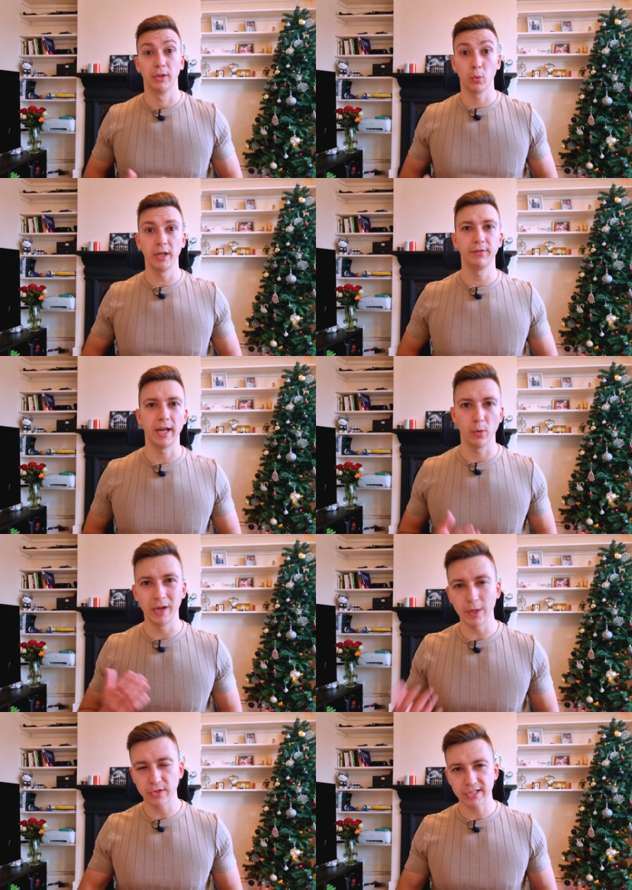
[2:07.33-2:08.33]
But what I've done, I
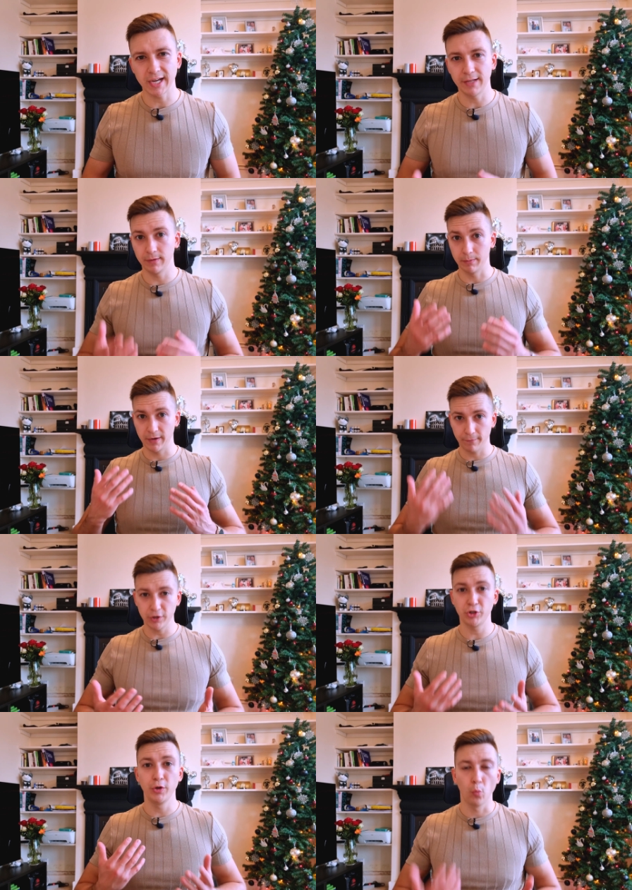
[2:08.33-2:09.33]
went outside with my freshly